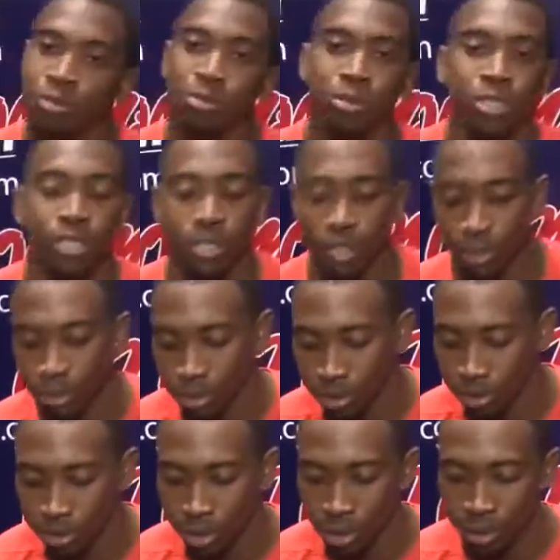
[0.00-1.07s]
real huge,
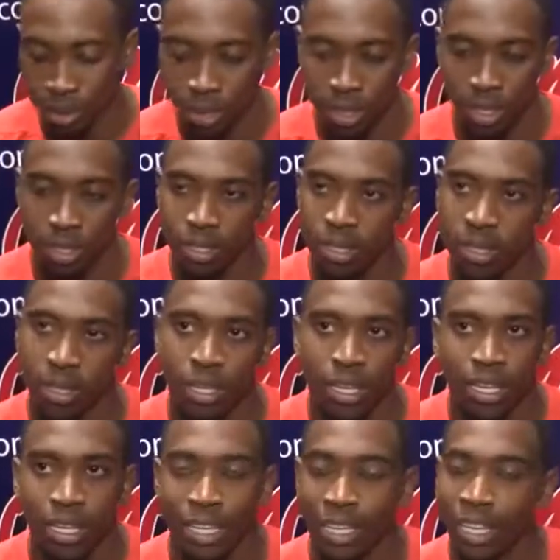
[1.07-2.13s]
you know, uh,
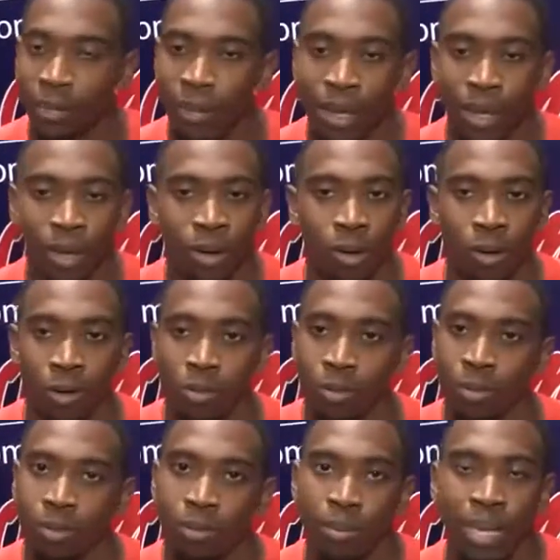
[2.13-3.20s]
getting back home,
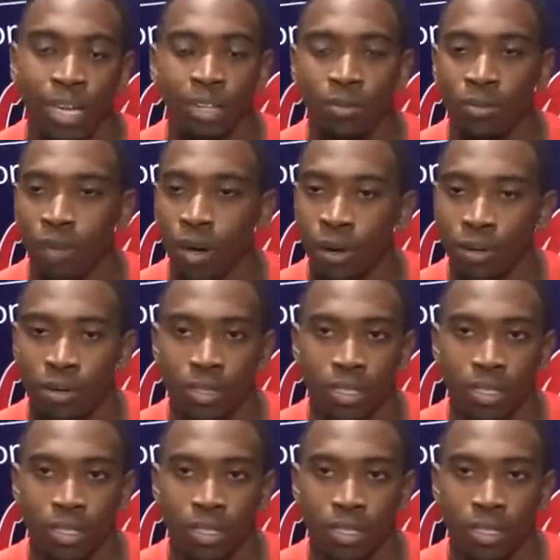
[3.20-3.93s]
back involved,